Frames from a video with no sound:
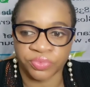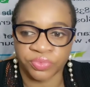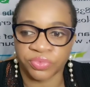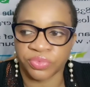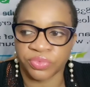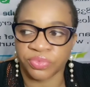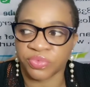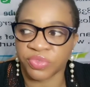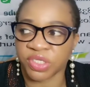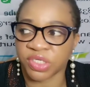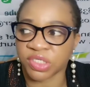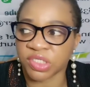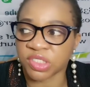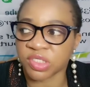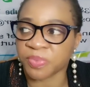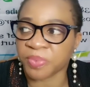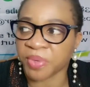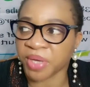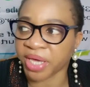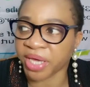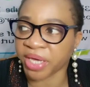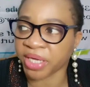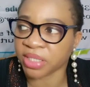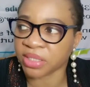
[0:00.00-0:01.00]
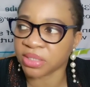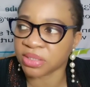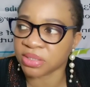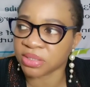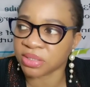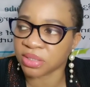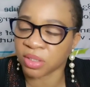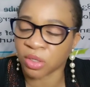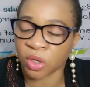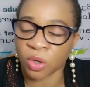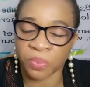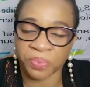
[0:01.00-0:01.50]
despite
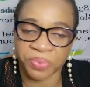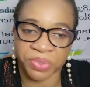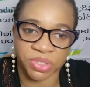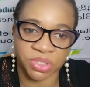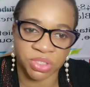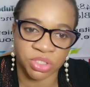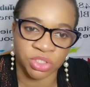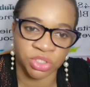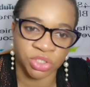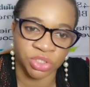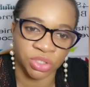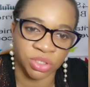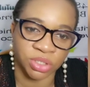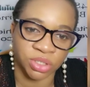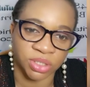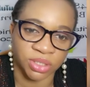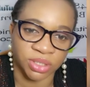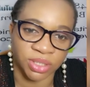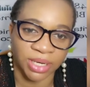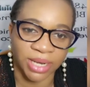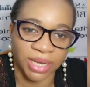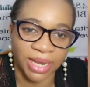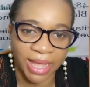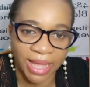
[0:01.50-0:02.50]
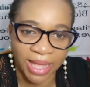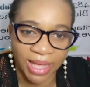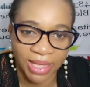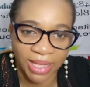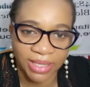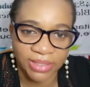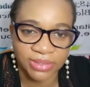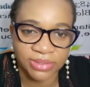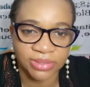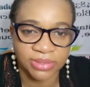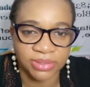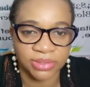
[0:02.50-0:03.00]
the competition in
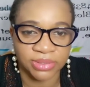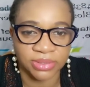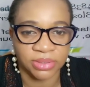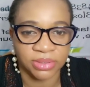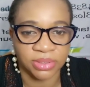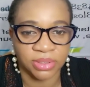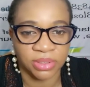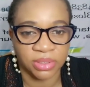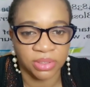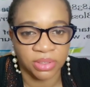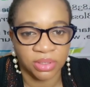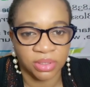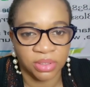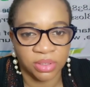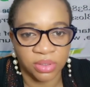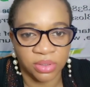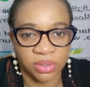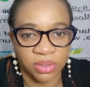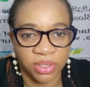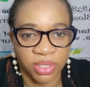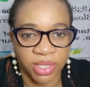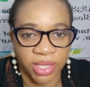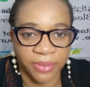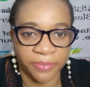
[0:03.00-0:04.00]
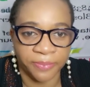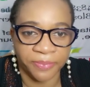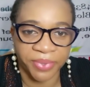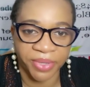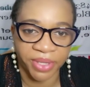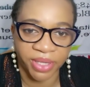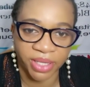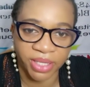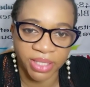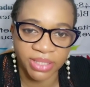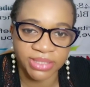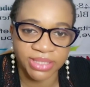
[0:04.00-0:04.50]
class, their
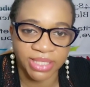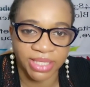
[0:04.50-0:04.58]
peers, their